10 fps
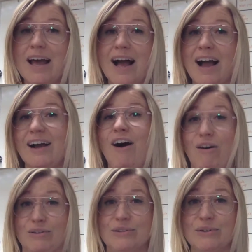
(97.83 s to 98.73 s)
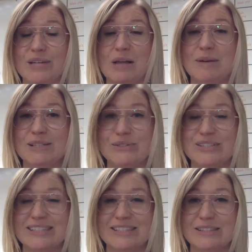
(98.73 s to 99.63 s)
I also tell my
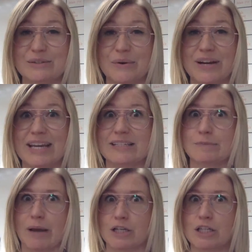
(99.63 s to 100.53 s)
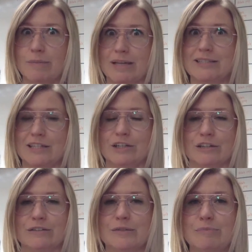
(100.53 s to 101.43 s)
students this story, especially my
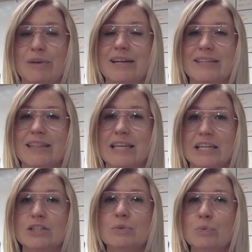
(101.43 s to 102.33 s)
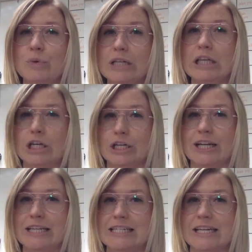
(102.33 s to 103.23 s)
seniors, because I think it's a really good
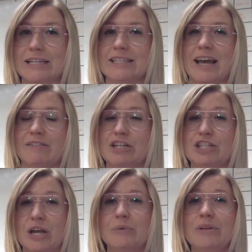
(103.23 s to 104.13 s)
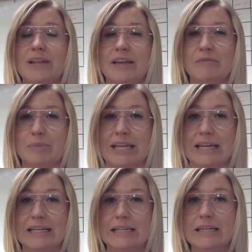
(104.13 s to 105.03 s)
idea to have a general life
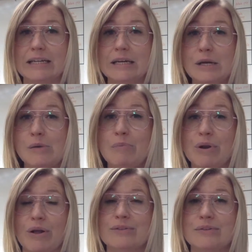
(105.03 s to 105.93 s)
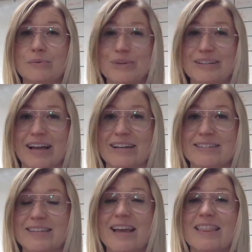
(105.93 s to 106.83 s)
plan, but also
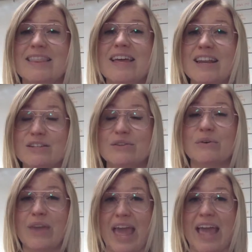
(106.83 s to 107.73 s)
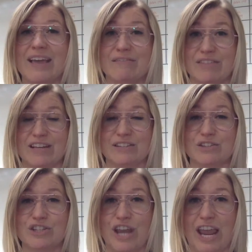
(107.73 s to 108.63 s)
realize that it's okay if
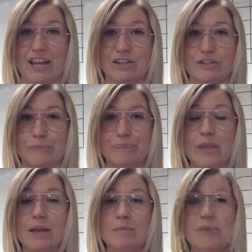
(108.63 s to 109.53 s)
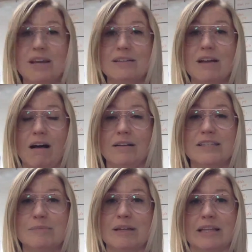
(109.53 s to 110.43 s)
things change. Because
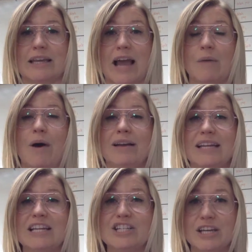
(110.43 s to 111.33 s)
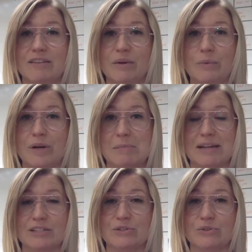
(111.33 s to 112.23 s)
ultimately, I want each and every one of
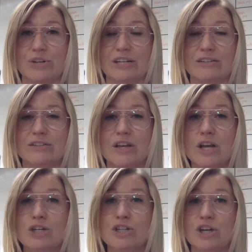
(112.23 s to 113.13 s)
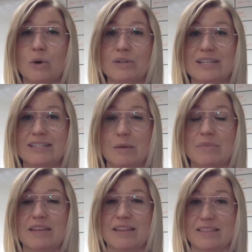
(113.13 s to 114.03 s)
my students to go into
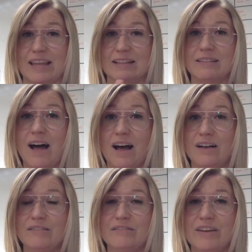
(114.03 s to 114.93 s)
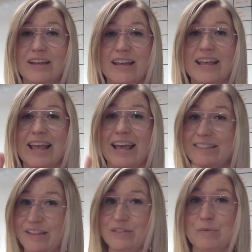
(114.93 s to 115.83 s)
something that they love
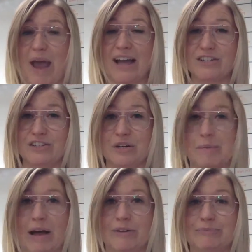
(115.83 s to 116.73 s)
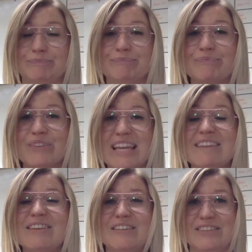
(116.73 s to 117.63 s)
and that they're passionate about,
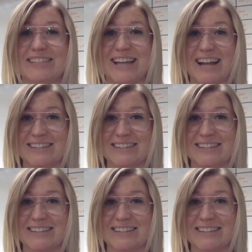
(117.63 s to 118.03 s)
even if it's not